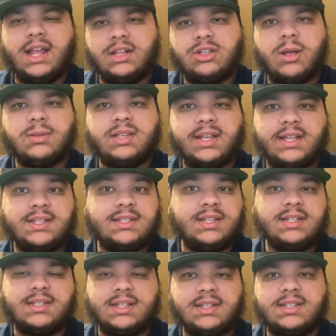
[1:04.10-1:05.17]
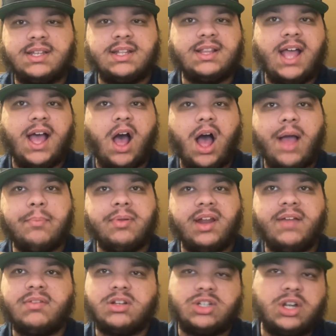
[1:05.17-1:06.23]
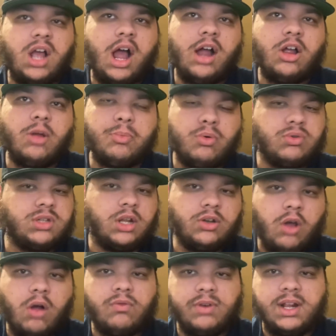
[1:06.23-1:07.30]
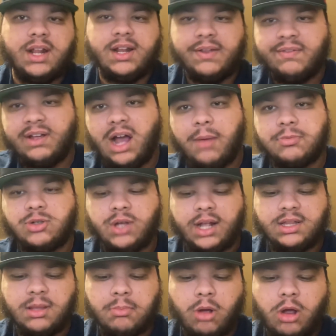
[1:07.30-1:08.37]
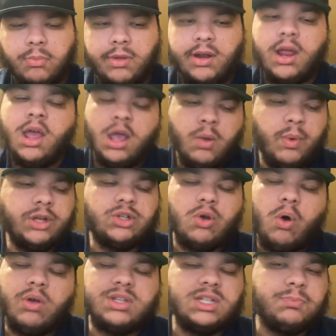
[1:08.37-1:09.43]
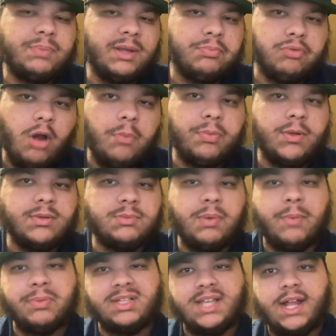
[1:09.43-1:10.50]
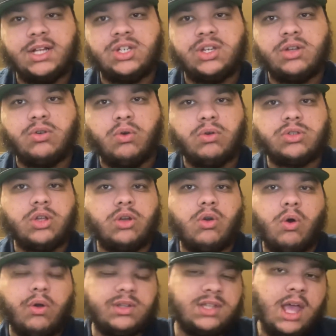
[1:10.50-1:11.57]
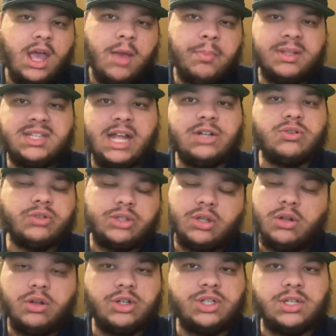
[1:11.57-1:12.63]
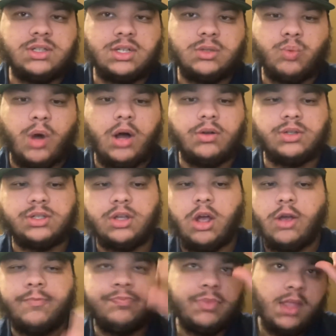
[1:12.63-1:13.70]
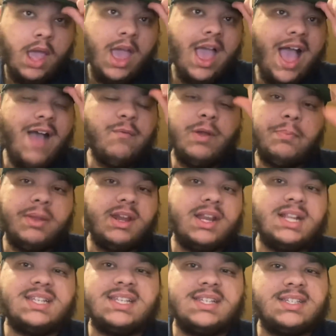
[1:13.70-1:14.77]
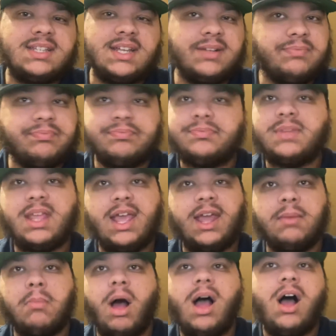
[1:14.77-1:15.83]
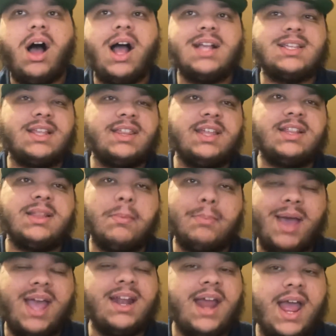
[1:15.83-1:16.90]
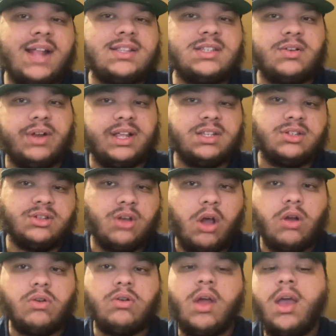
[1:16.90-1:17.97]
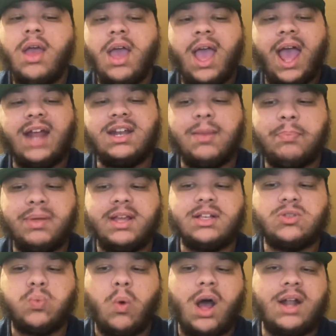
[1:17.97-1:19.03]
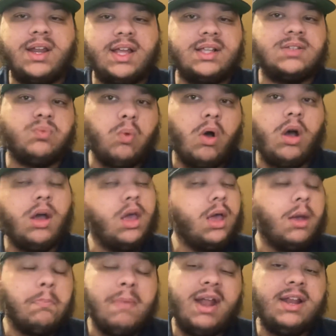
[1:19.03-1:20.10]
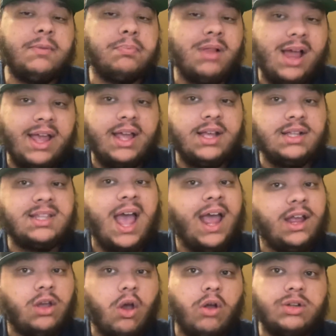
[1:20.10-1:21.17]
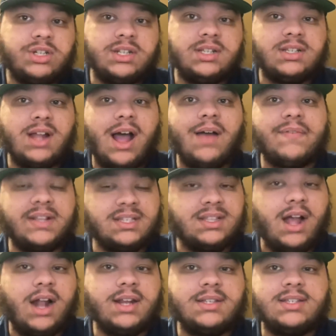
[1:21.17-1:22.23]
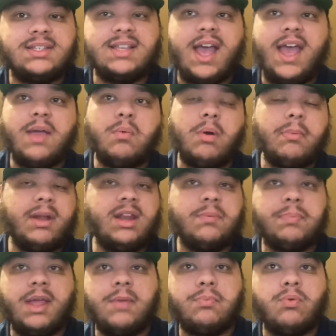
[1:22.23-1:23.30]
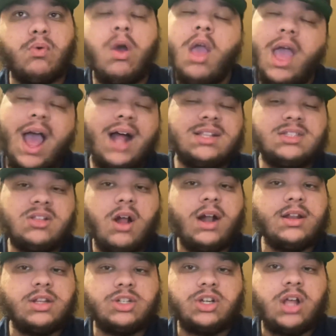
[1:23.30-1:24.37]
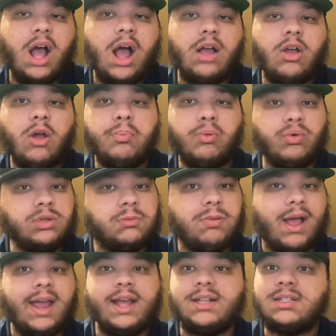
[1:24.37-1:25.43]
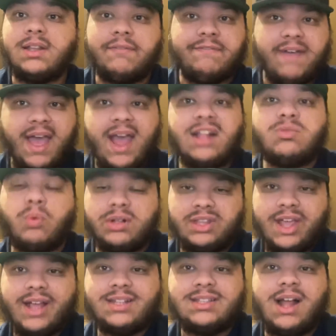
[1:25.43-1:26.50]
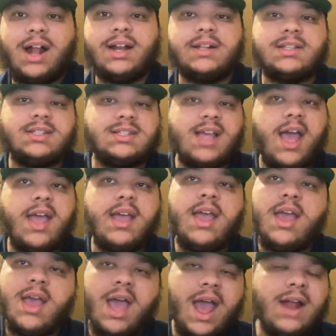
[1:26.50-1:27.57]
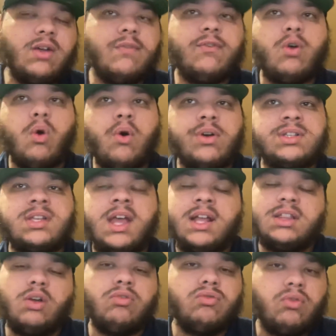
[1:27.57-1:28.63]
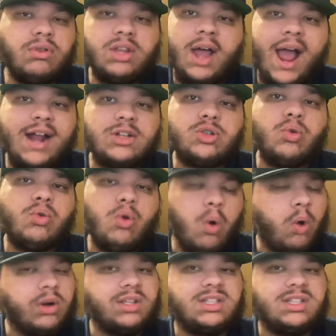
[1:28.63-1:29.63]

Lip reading: terms of consistency that I believe the Chicago Bulls are not really living up to at the moment, which causes big problems, but potentially could also cause potential solutions as well. So, have we been consistent? In my eyes, I think the main answer is no. And the biggest one is what many players and coaching staff is starting to say, what many people outside of the Chicago Bulls players, the fans, what they're starting to say. And of course, the actual quarters